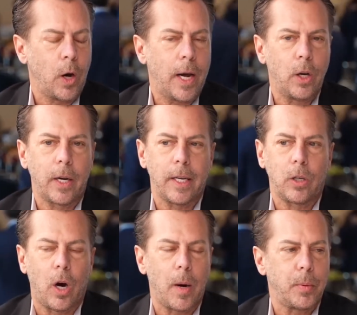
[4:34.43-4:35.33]
I look
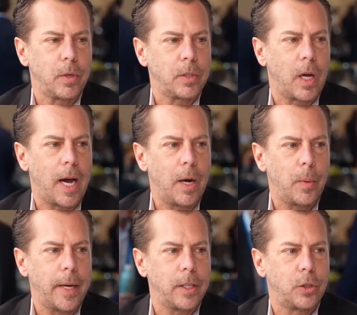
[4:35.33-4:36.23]
at copper as the
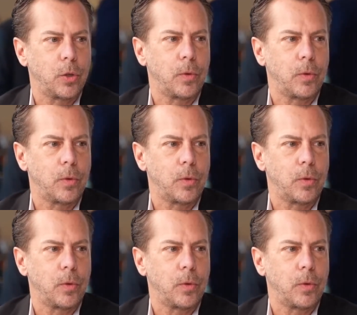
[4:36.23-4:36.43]
highway and